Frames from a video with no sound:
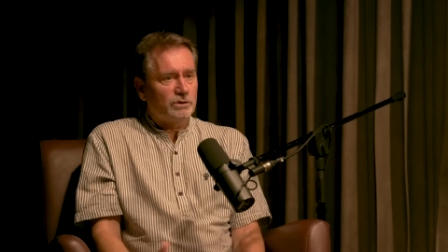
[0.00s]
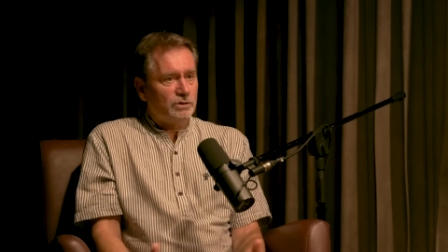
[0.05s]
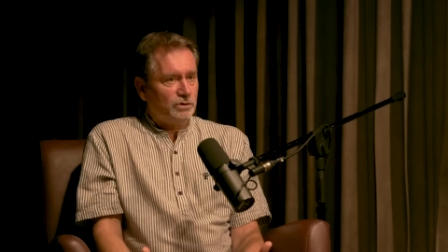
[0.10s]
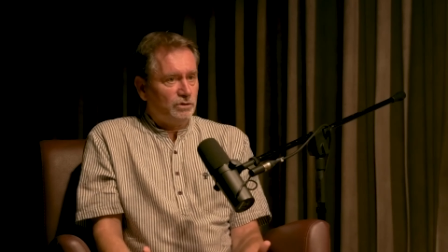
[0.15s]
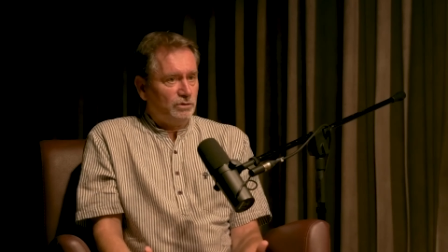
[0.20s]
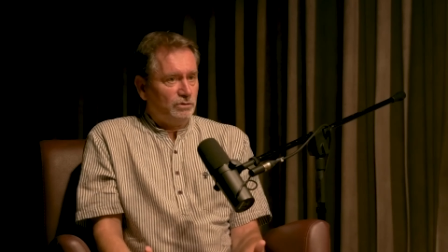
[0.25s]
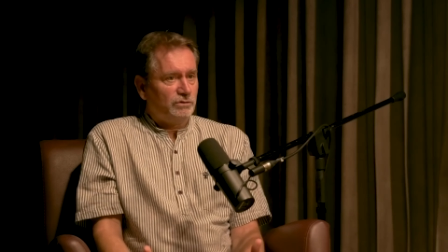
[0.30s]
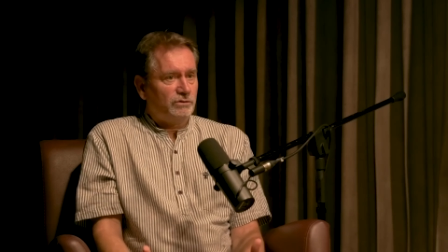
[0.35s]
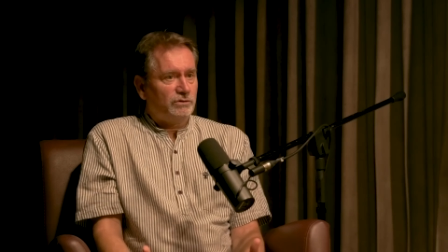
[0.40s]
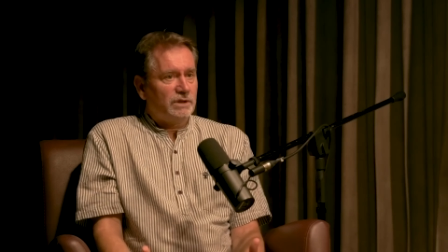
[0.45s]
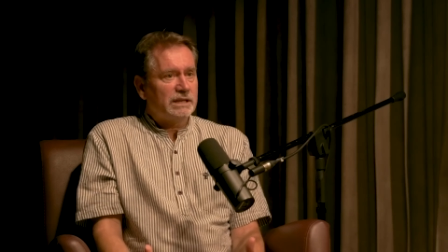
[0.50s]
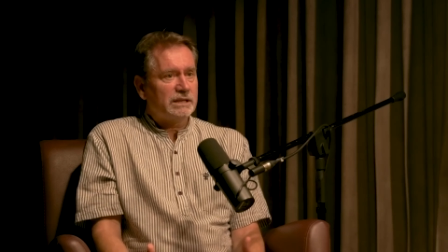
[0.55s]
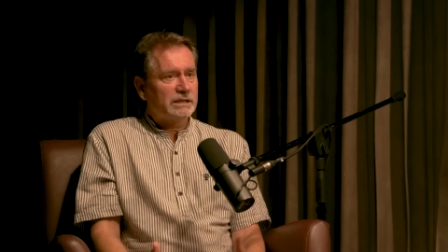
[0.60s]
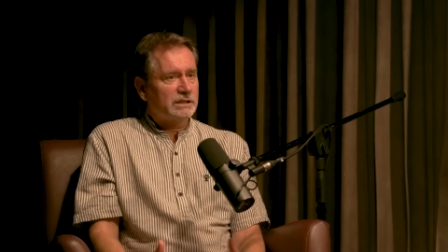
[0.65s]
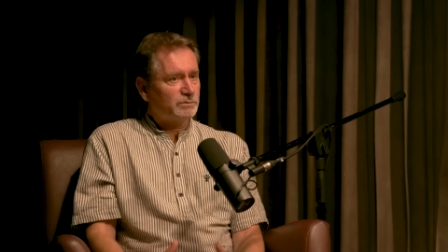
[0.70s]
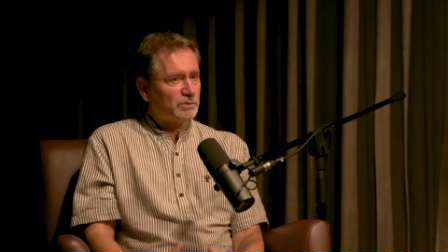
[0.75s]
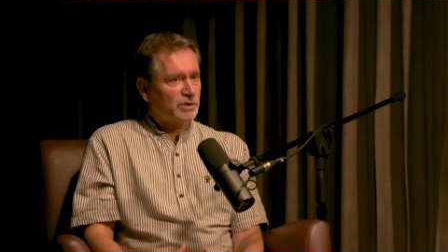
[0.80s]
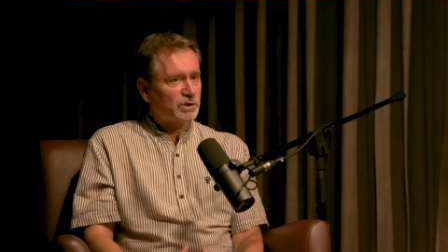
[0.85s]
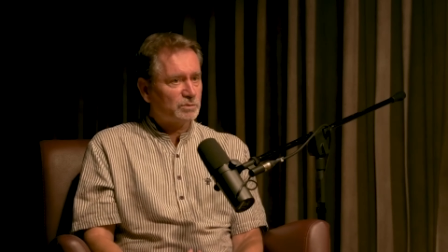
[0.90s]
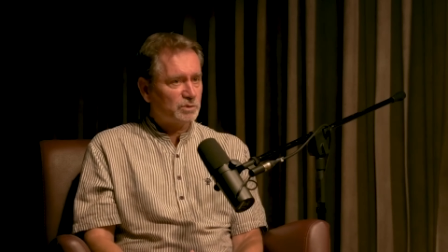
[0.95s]
do you think
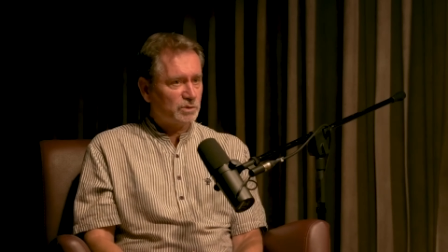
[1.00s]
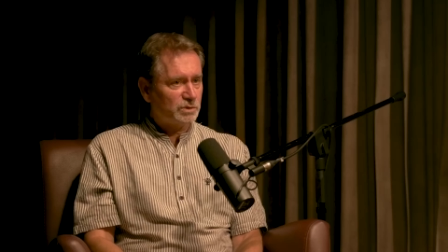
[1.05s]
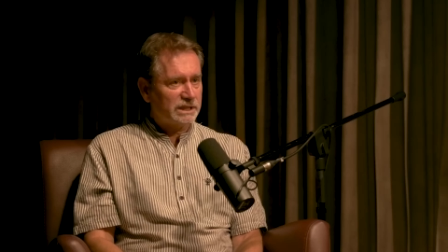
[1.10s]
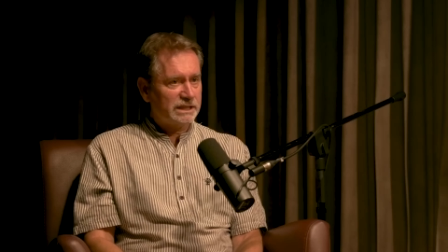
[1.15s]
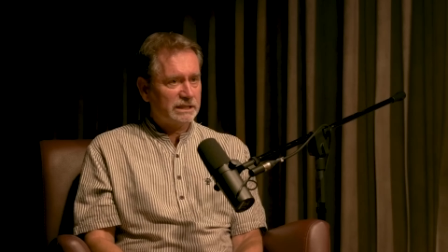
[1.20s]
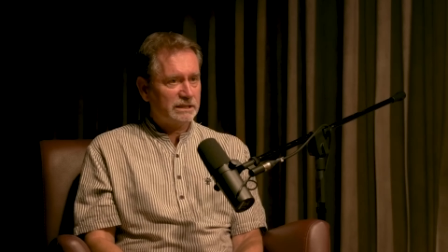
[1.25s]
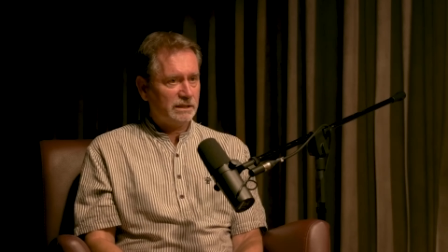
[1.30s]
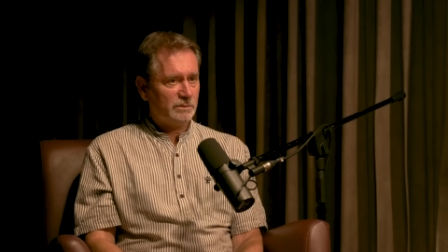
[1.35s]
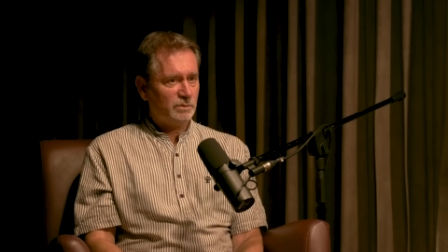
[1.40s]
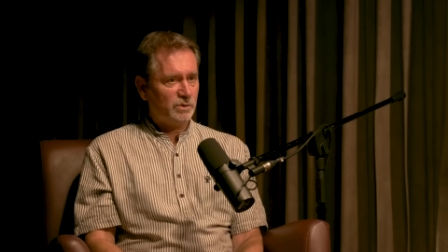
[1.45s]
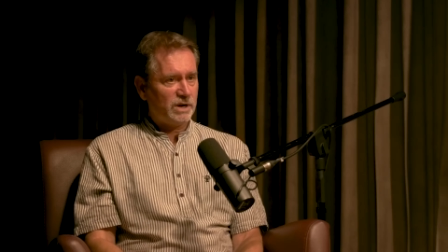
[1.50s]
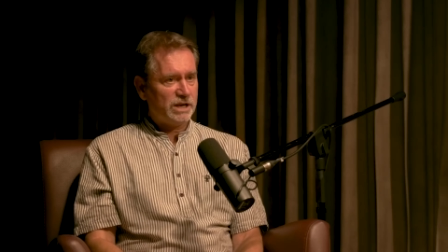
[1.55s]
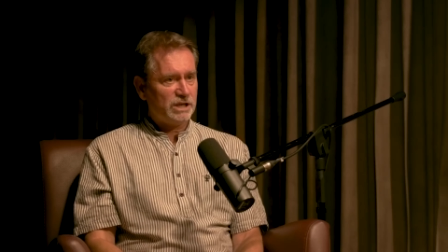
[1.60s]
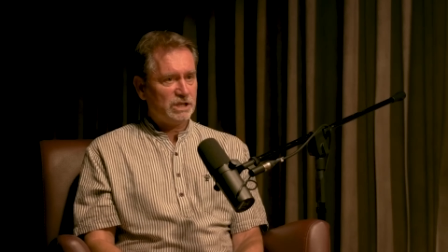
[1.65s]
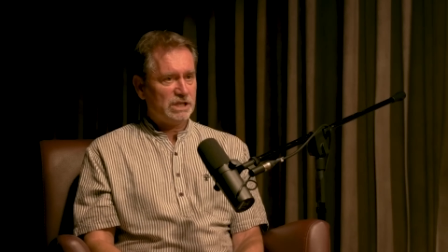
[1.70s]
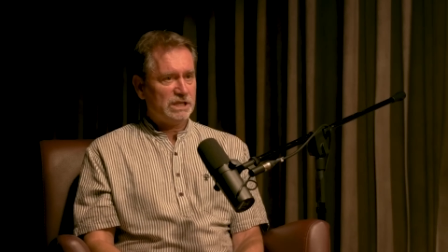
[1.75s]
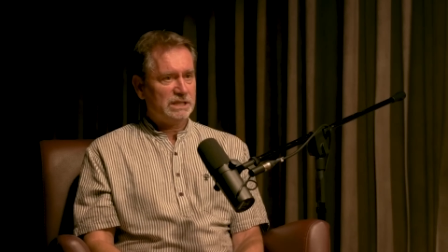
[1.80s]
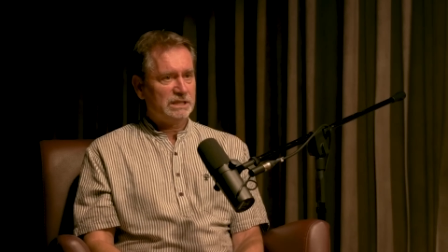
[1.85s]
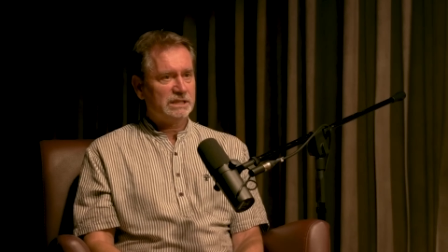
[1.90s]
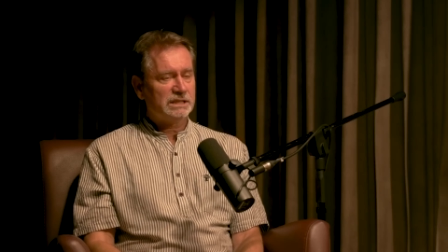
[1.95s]
it's possible to get
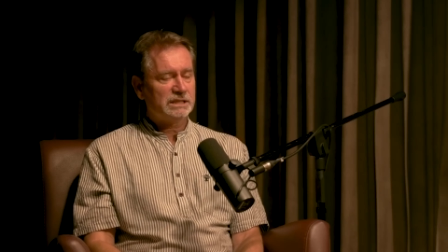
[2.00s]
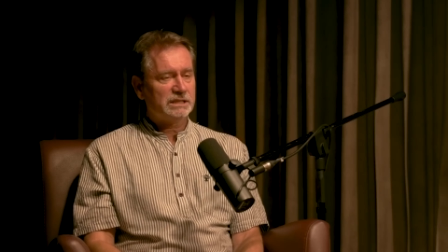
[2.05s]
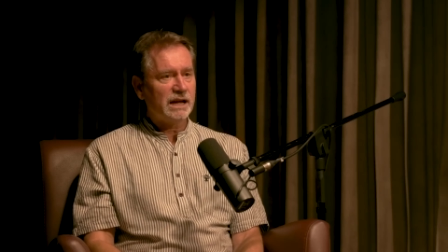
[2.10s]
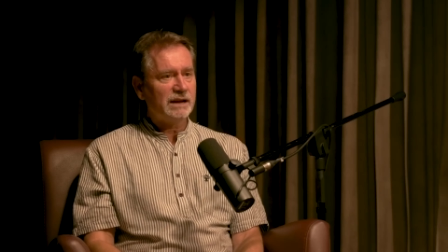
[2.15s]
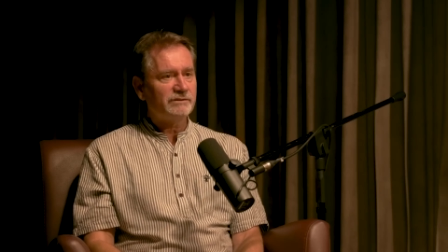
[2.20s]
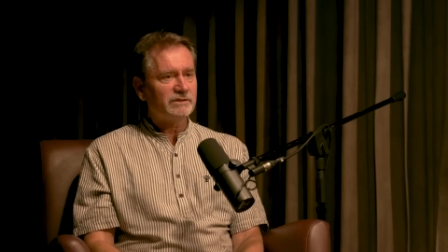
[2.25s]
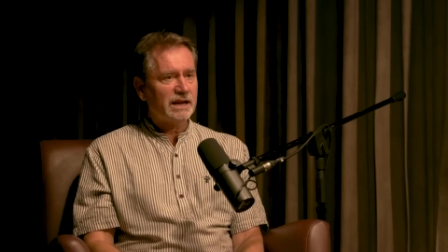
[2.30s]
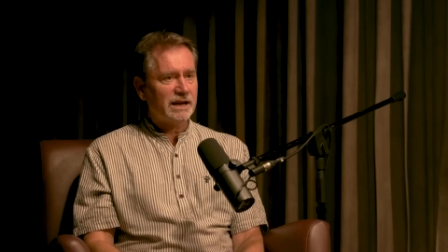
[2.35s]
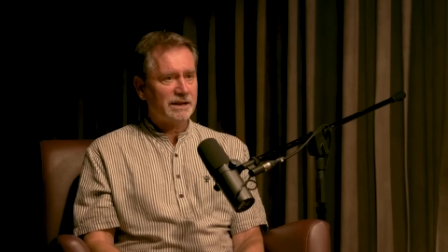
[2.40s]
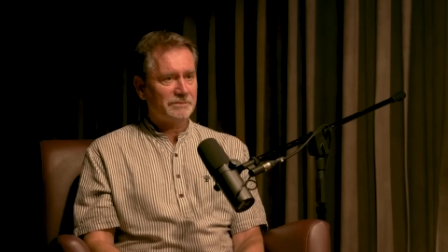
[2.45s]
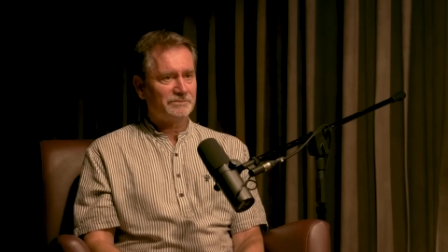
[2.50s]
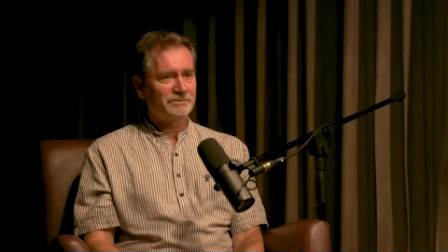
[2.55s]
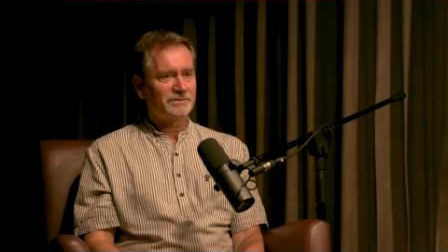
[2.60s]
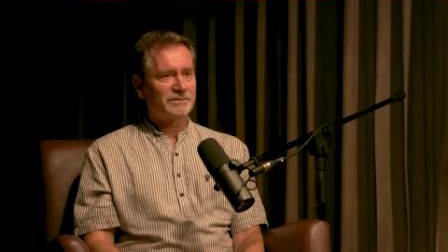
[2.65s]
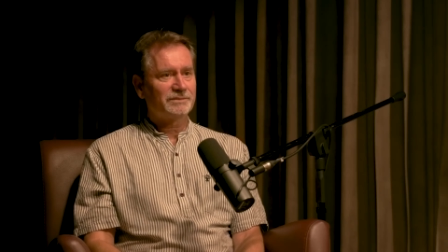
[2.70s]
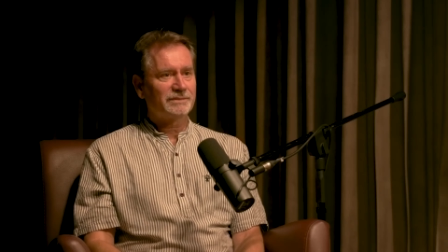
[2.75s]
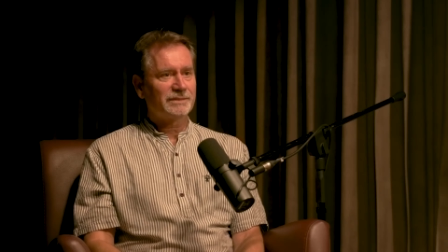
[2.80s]
liberation in this lifetime?